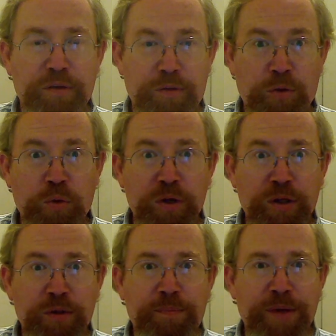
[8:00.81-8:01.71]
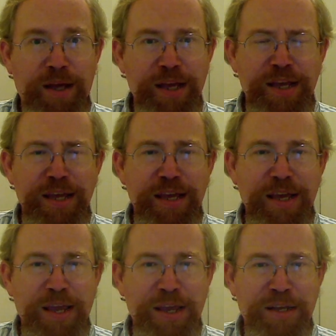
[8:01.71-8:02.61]
oil,
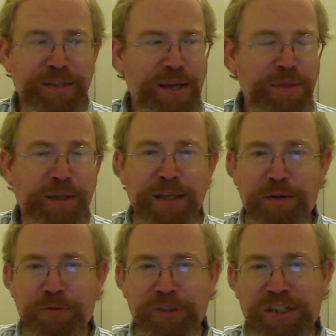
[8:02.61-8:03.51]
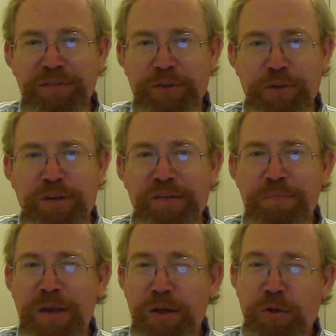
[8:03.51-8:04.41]
and I think that'll really give a good
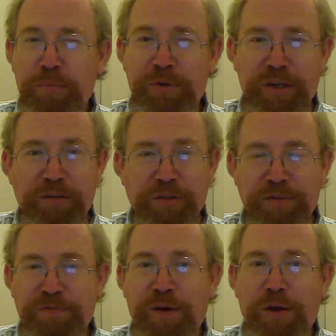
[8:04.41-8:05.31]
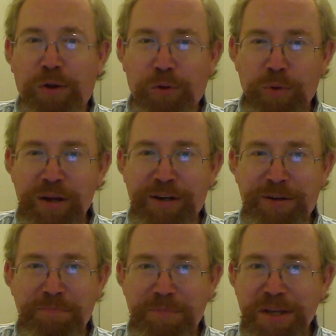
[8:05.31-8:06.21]
smell, particularly fall,
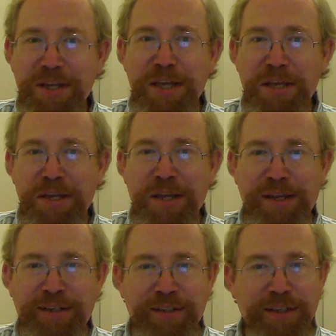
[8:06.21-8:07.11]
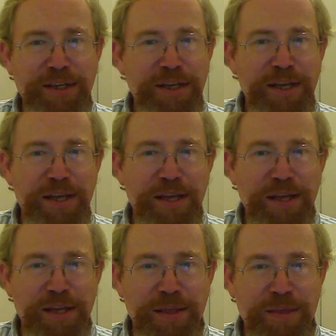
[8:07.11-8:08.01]
winter. And
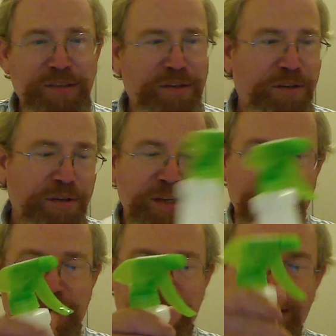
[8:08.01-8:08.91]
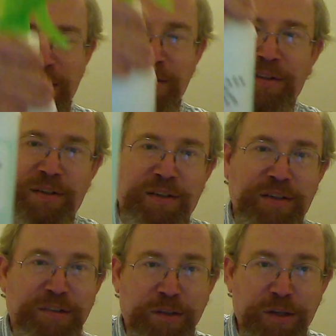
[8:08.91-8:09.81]
that's all I need. And look,
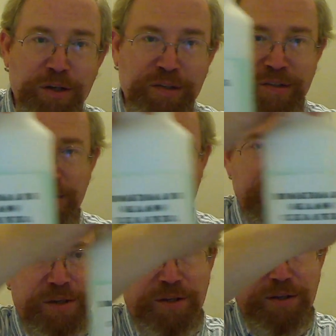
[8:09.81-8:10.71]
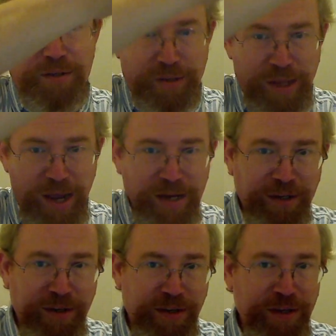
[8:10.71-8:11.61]
this looks like